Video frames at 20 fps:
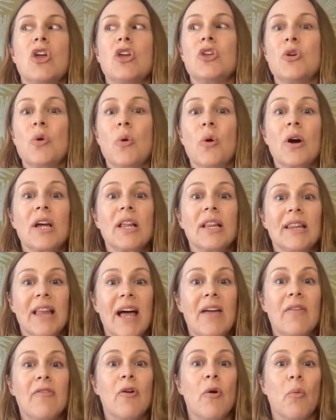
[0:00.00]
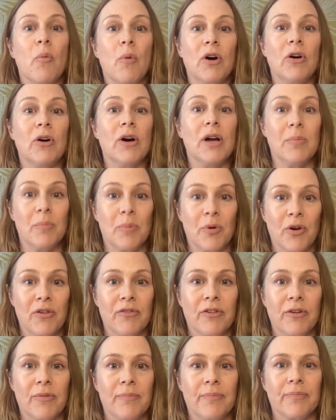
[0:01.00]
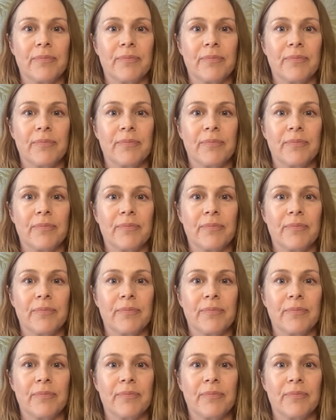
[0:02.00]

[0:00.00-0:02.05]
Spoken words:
your life will improve.